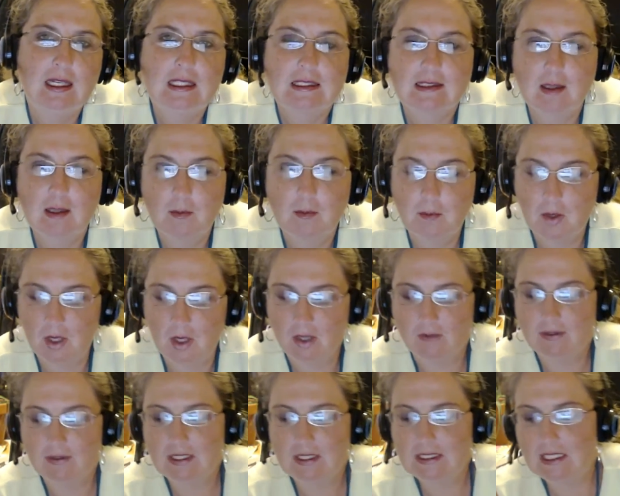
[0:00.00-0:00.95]
some
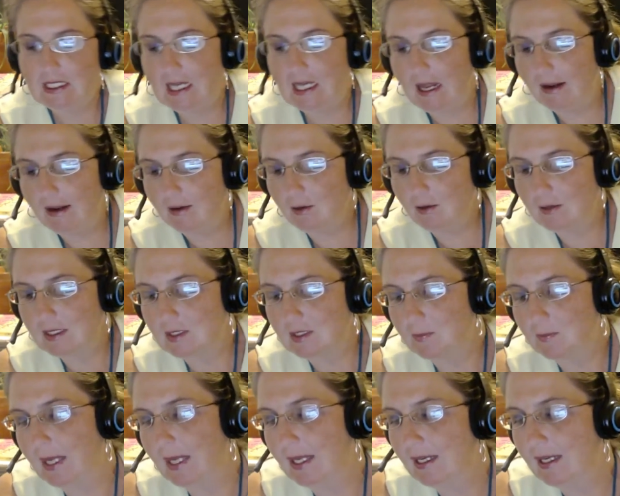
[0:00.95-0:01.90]
part of this, and now you're
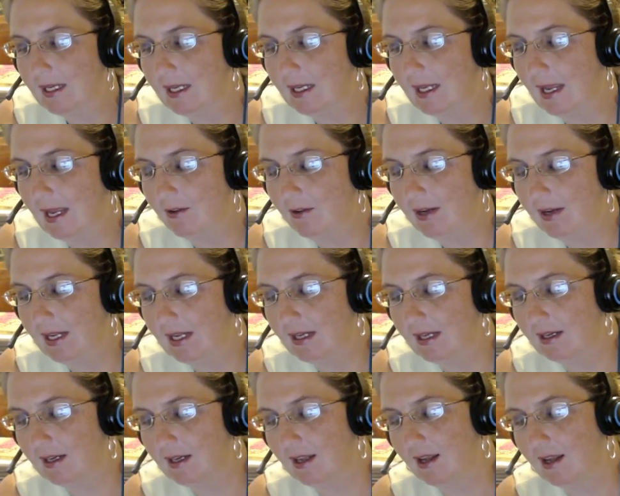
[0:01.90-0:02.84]
expanding out
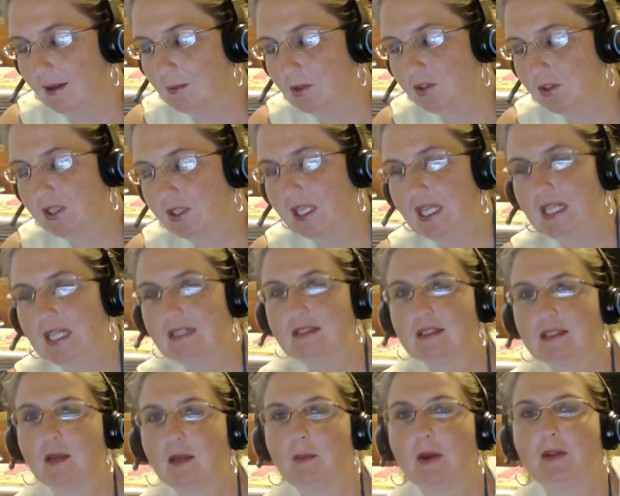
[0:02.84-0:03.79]
and looking at
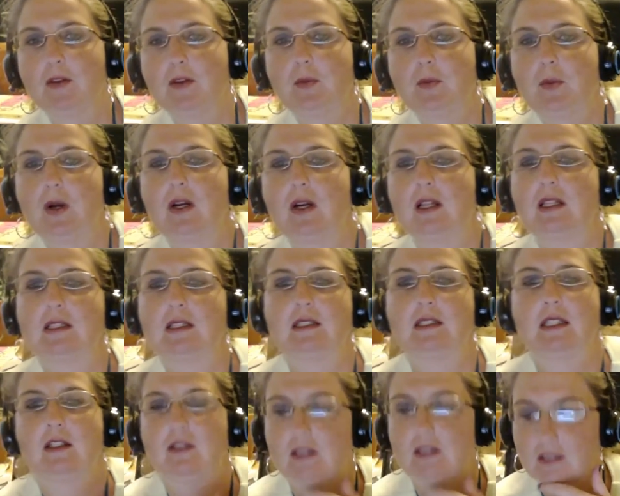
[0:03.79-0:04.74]
some other part of the
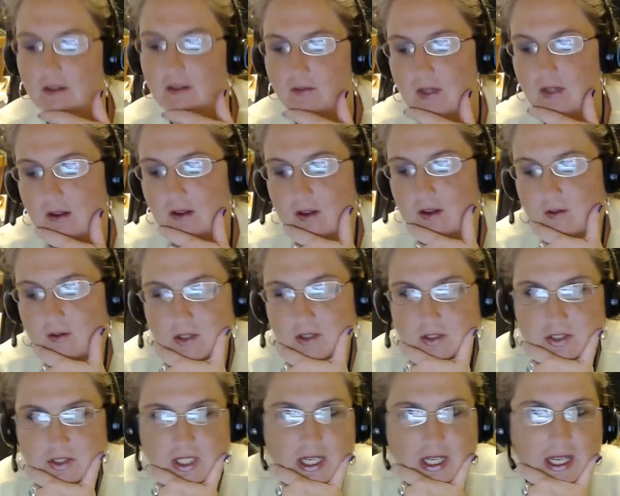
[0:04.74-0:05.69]
secrets of the
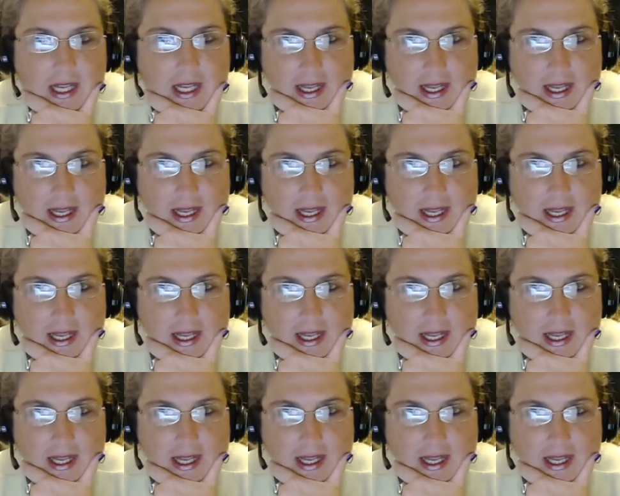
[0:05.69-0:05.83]
universe